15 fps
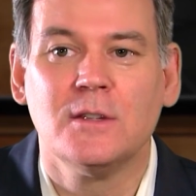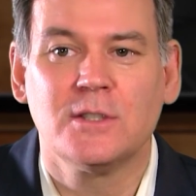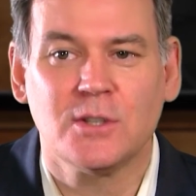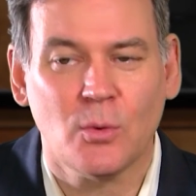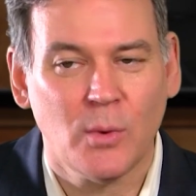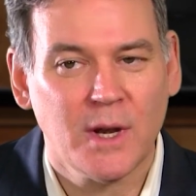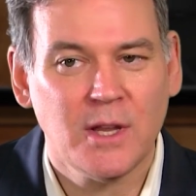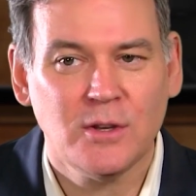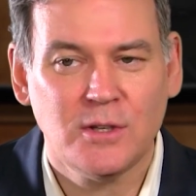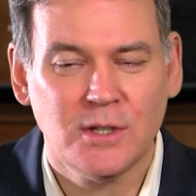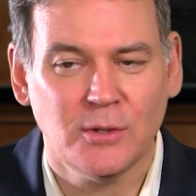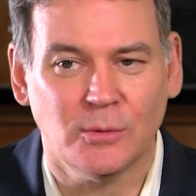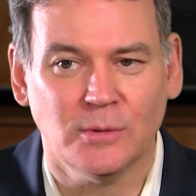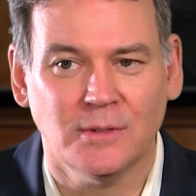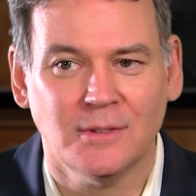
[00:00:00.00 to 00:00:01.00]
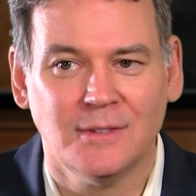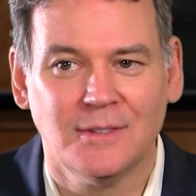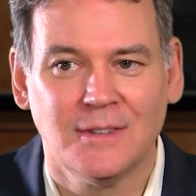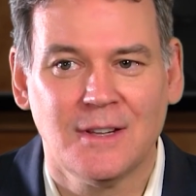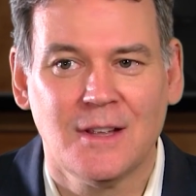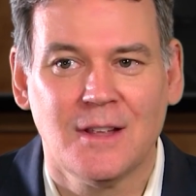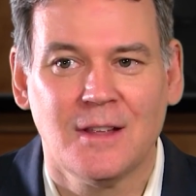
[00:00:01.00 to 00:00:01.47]
So what do?
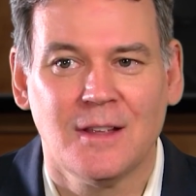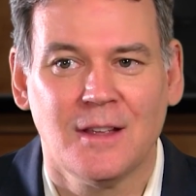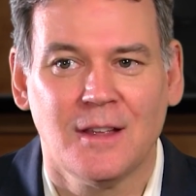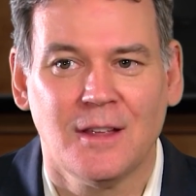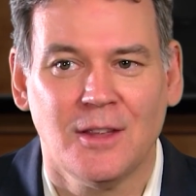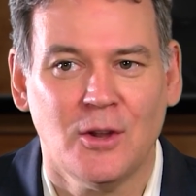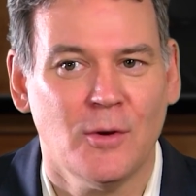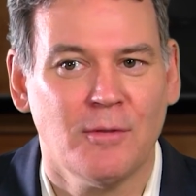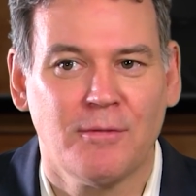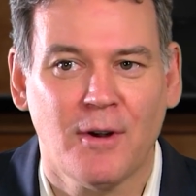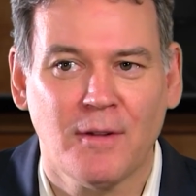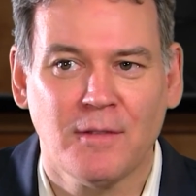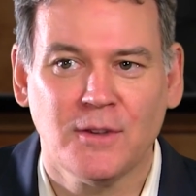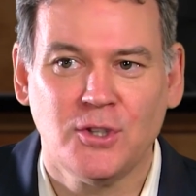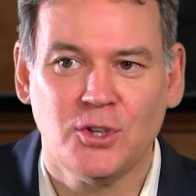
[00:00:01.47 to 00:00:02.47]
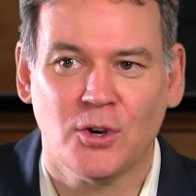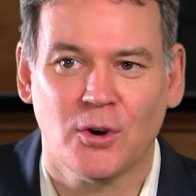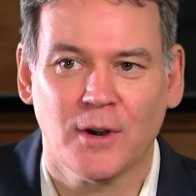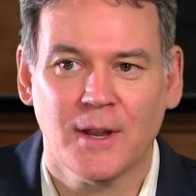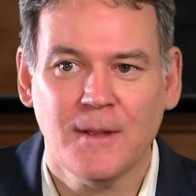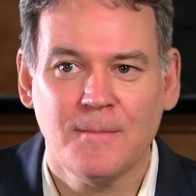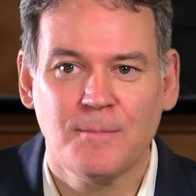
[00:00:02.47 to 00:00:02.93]
You're in front of the
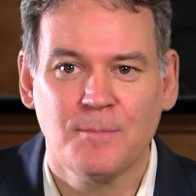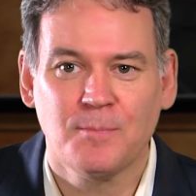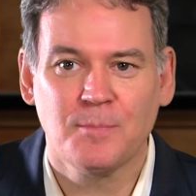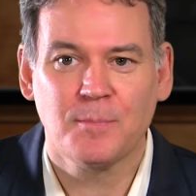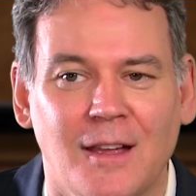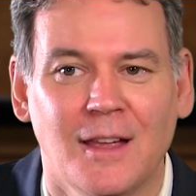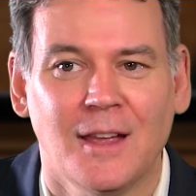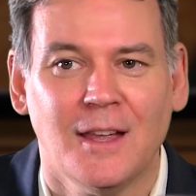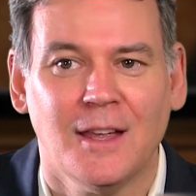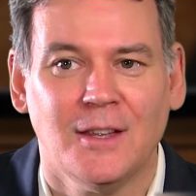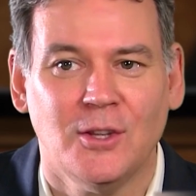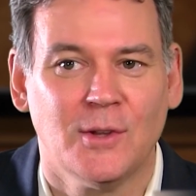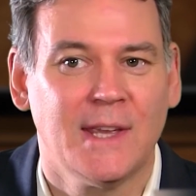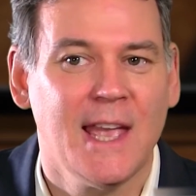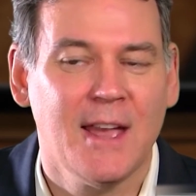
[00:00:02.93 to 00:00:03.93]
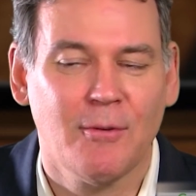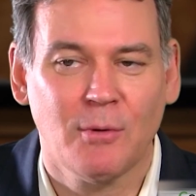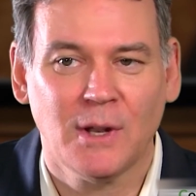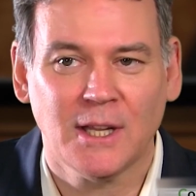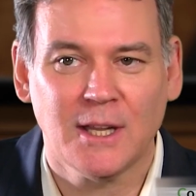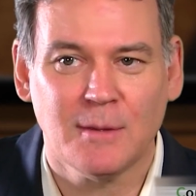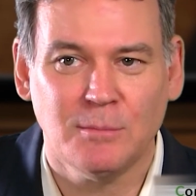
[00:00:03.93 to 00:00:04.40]
jury. You
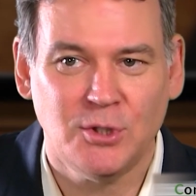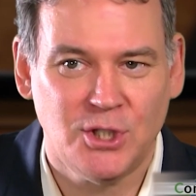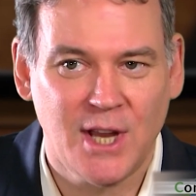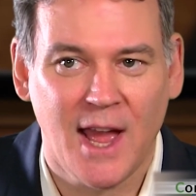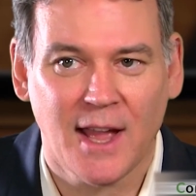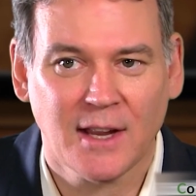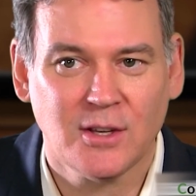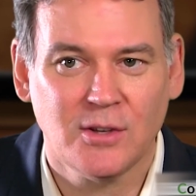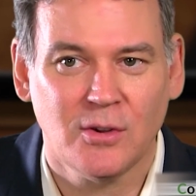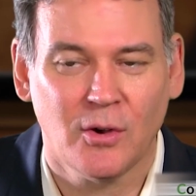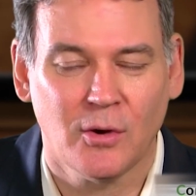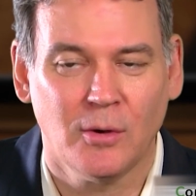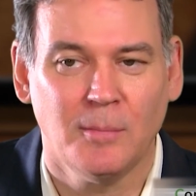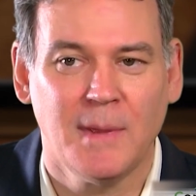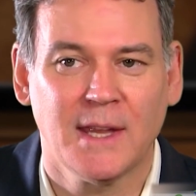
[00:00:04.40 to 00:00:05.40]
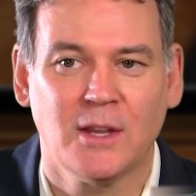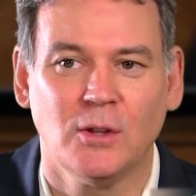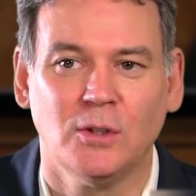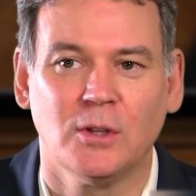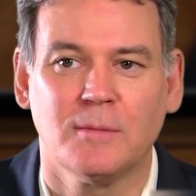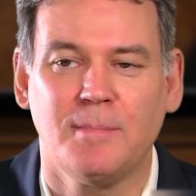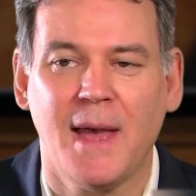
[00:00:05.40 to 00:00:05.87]
can't really object or it'll make
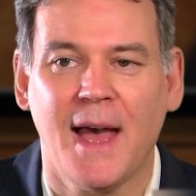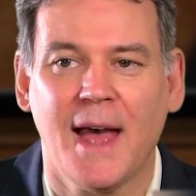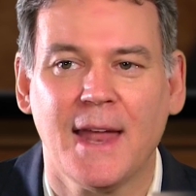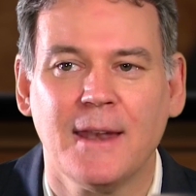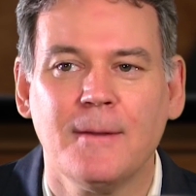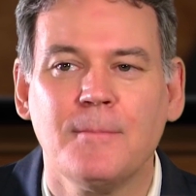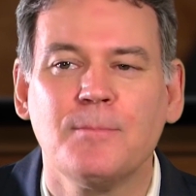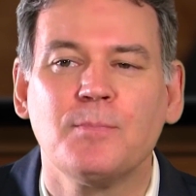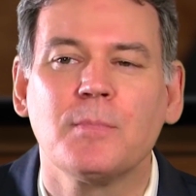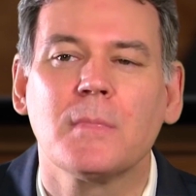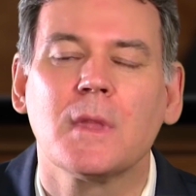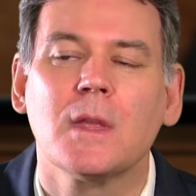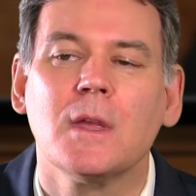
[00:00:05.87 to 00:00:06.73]
you look bad.